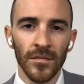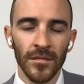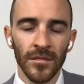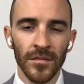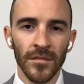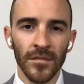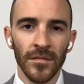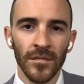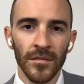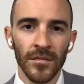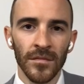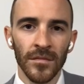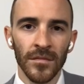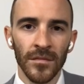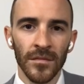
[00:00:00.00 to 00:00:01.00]

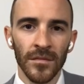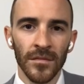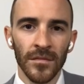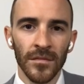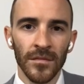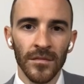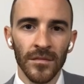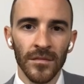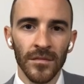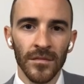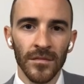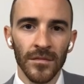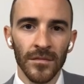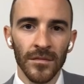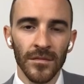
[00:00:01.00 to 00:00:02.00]

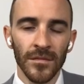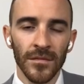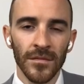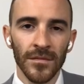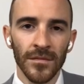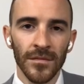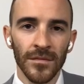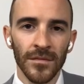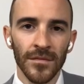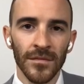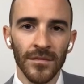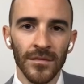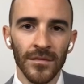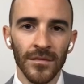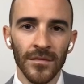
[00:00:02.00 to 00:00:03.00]

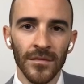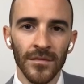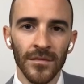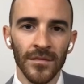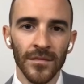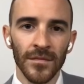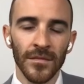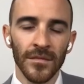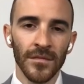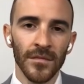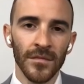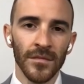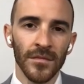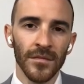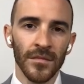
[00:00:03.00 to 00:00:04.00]

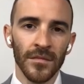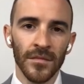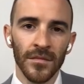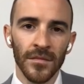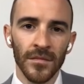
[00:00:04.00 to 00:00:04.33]
This person isn't speaking.